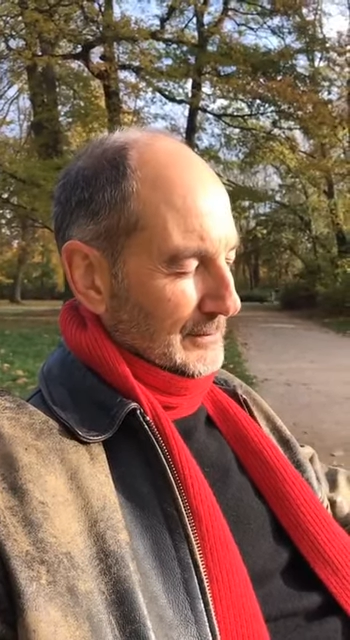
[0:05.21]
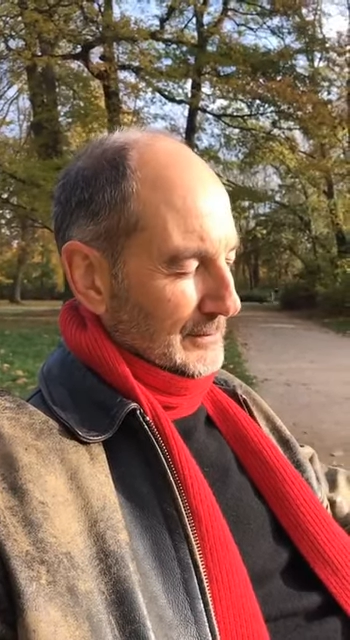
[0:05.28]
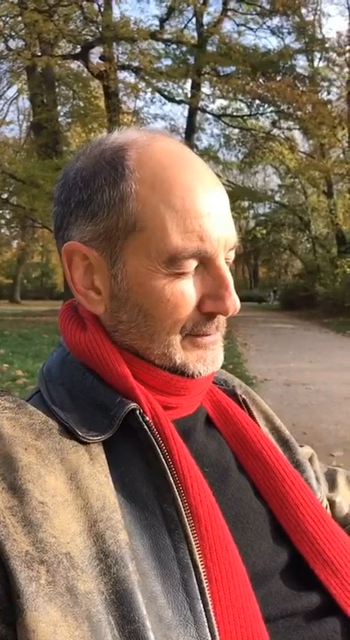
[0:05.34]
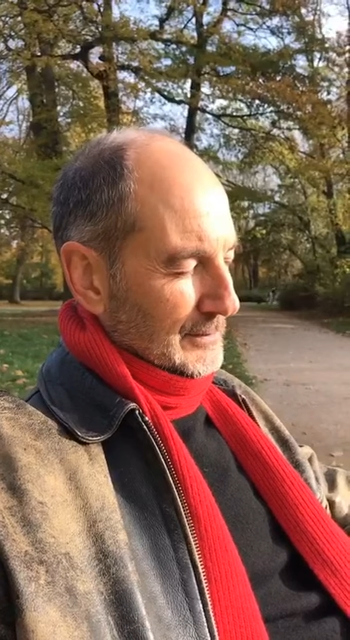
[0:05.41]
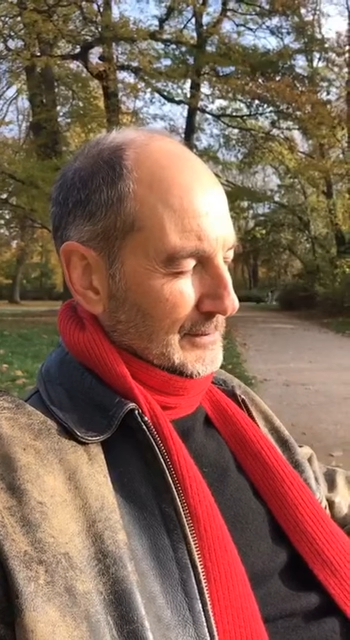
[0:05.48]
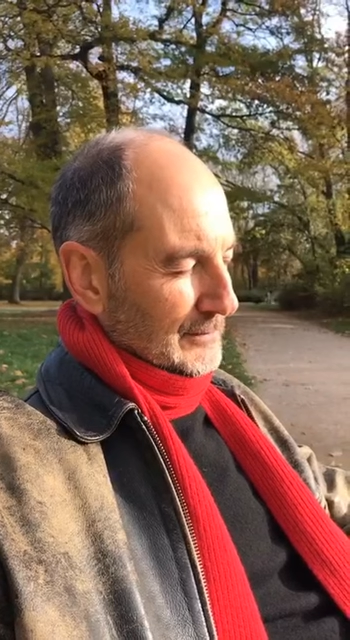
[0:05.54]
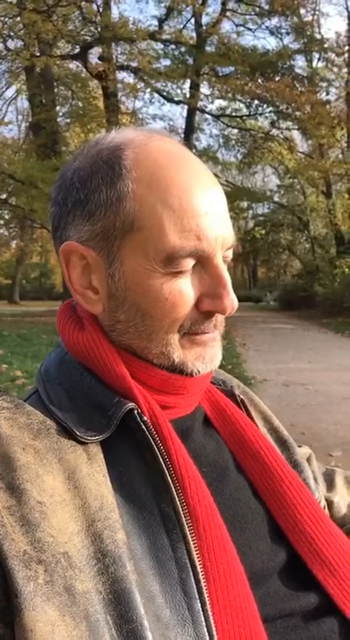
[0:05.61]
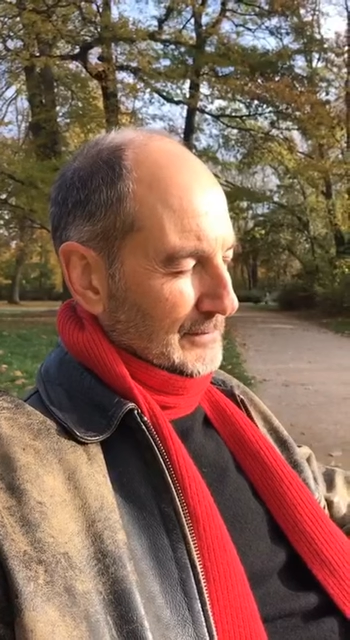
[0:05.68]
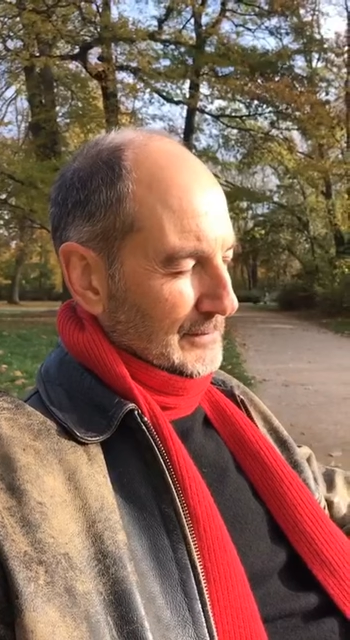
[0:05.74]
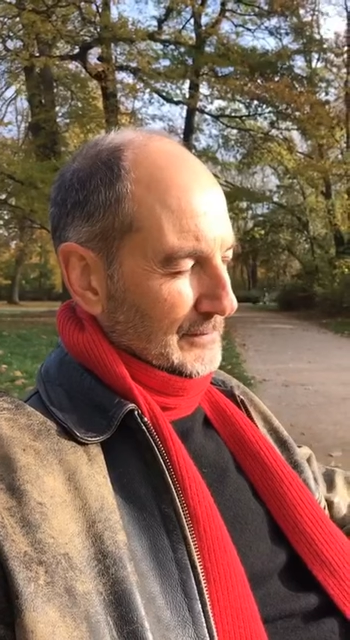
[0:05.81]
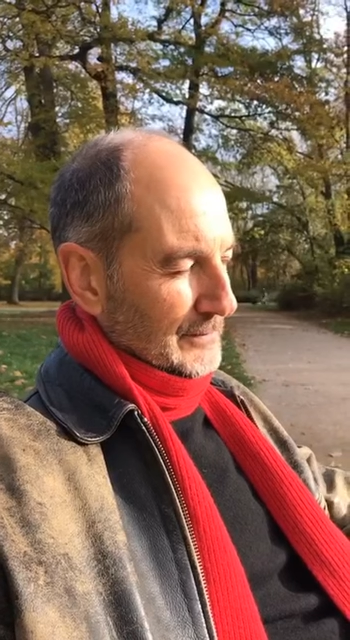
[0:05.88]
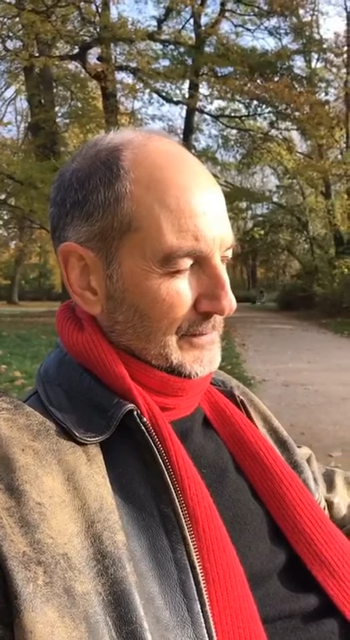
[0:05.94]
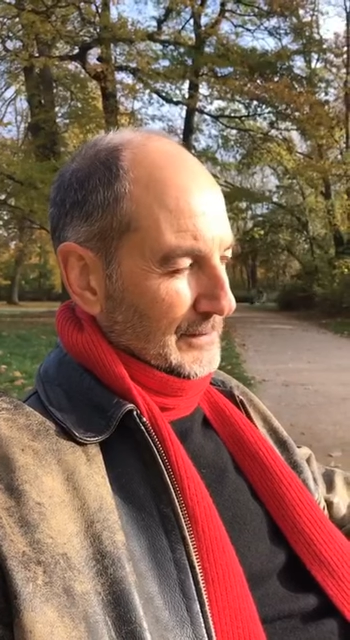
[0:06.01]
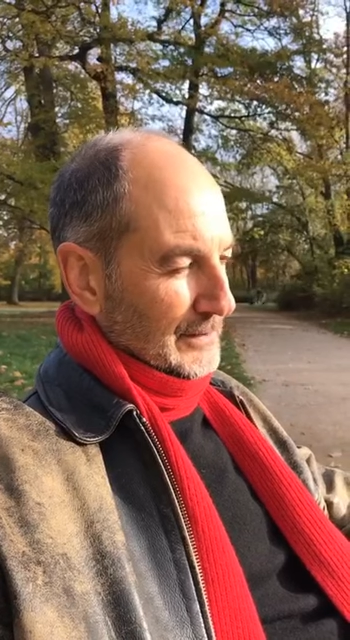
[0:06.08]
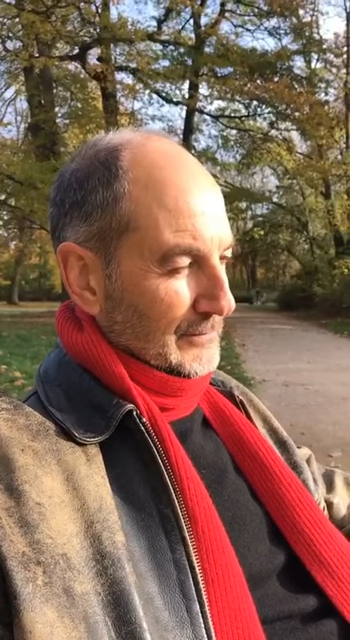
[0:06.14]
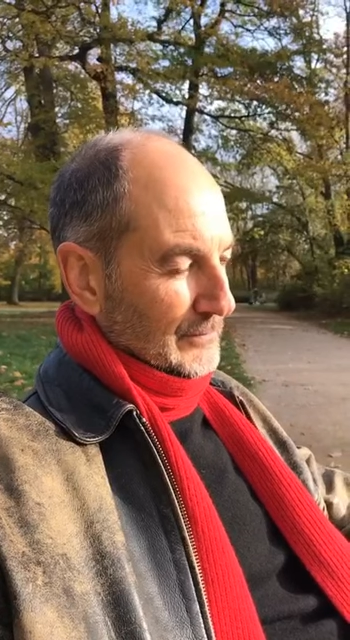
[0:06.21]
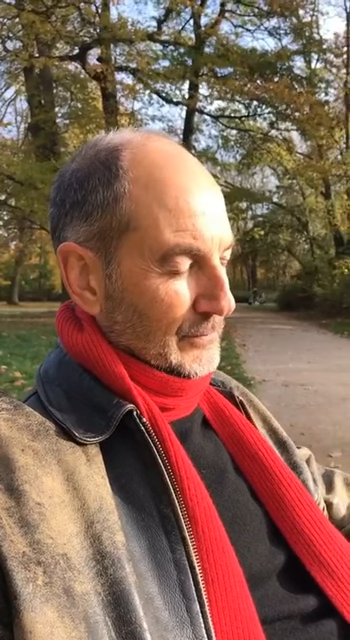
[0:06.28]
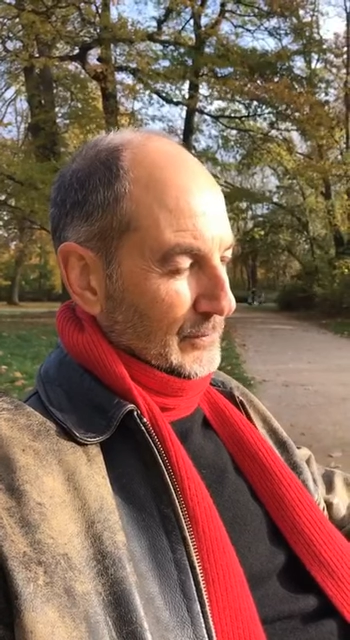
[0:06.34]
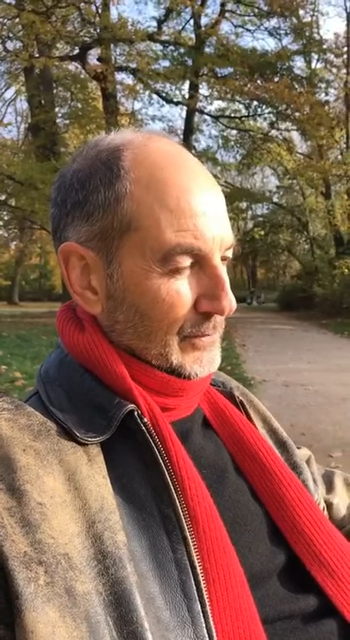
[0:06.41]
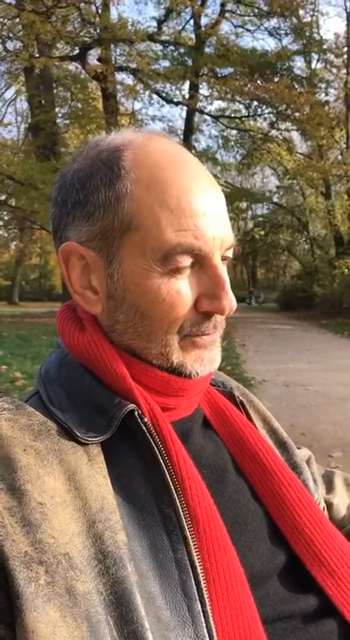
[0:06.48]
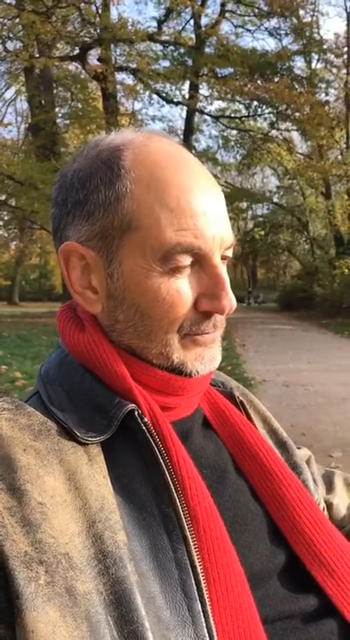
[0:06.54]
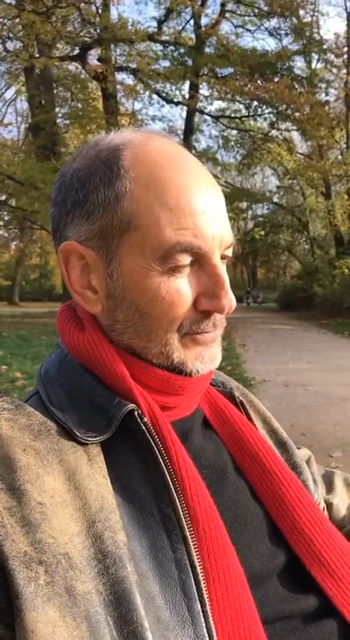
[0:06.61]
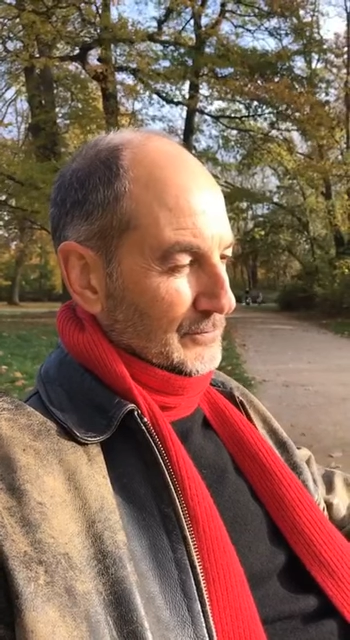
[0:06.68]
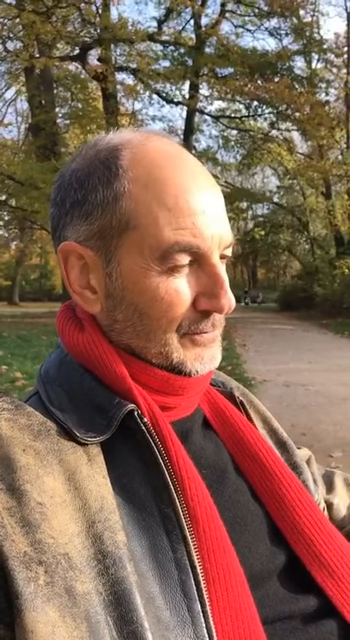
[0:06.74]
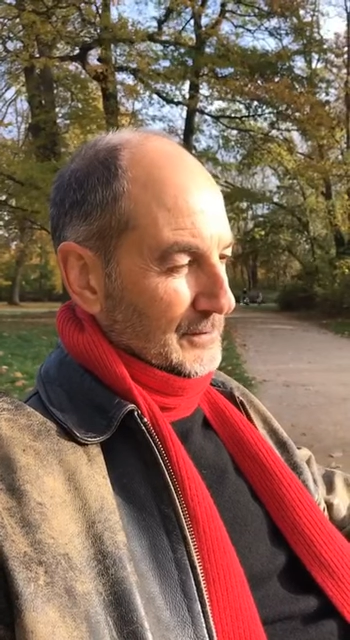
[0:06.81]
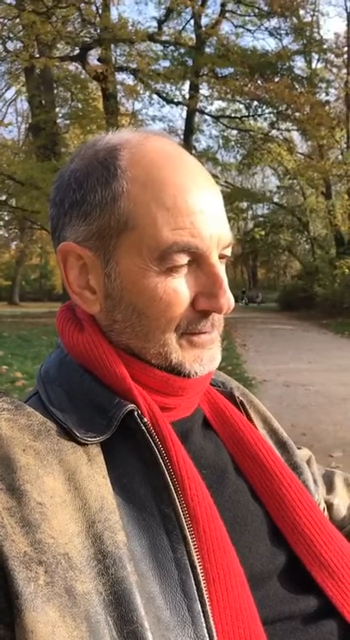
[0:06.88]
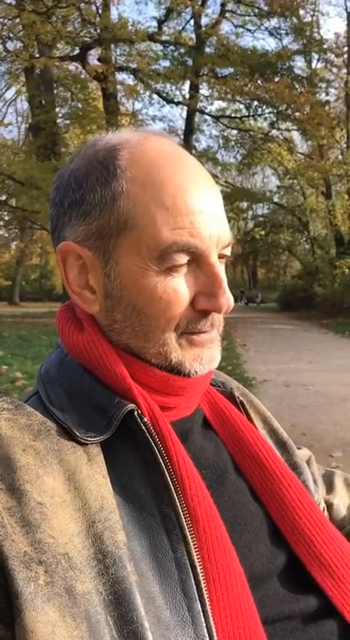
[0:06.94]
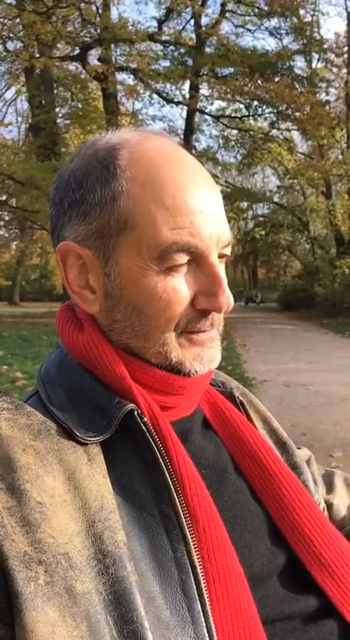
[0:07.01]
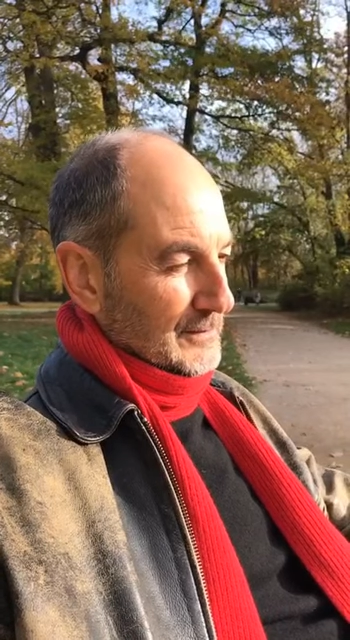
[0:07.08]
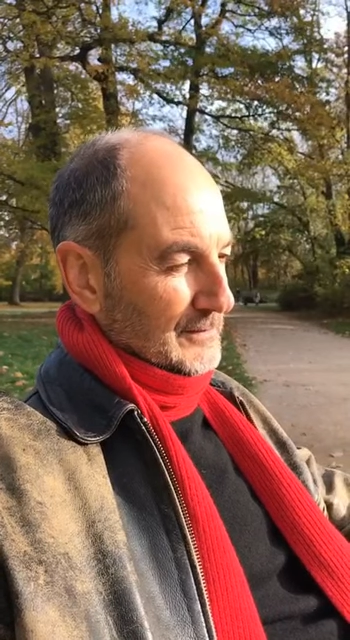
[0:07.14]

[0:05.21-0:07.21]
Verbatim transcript: And after living there for one or two years,